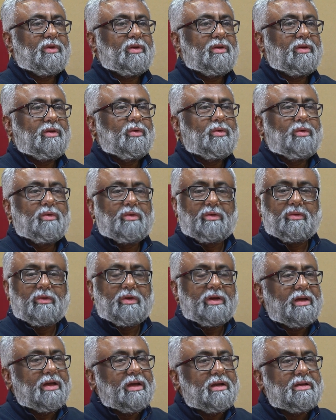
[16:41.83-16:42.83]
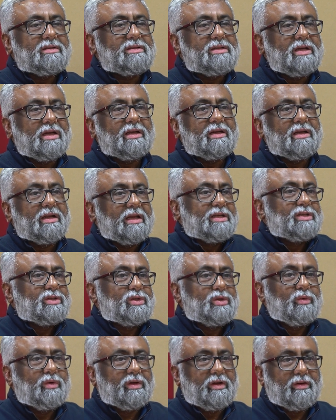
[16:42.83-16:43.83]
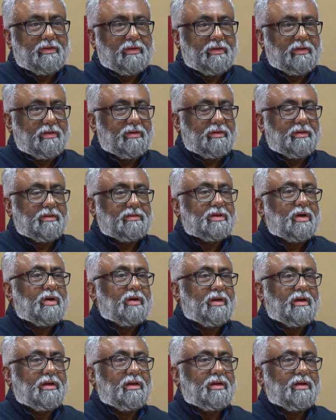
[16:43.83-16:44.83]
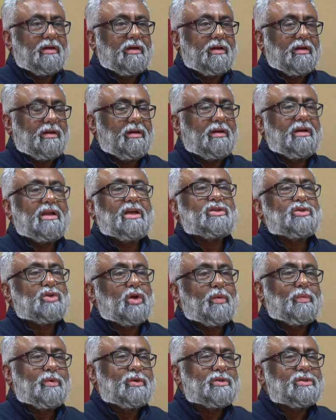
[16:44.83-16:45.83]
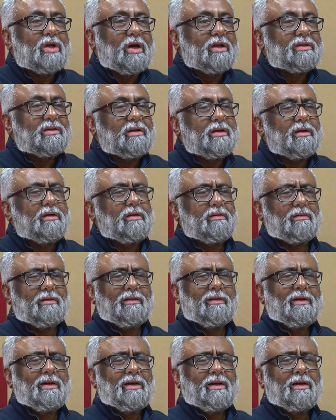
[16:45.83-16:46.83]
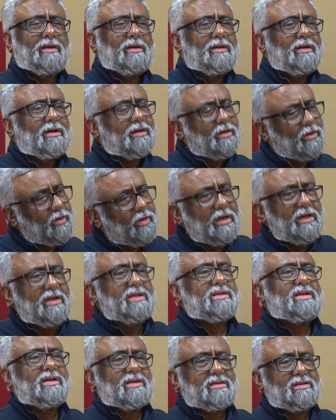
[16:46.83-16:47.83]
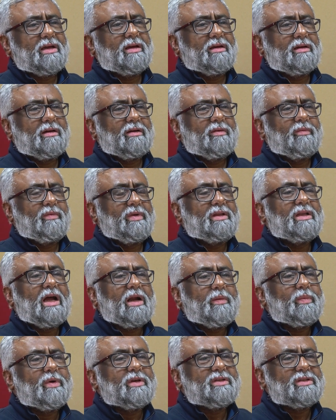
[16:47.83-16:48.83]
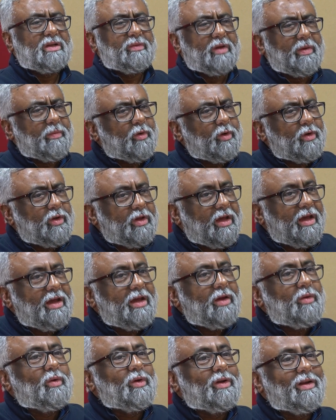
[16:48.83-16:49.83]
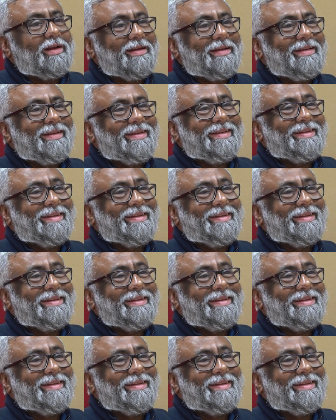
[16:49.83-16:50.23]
you going and sitting next to one of India's topmost author, and you can discuss with that person about AI only.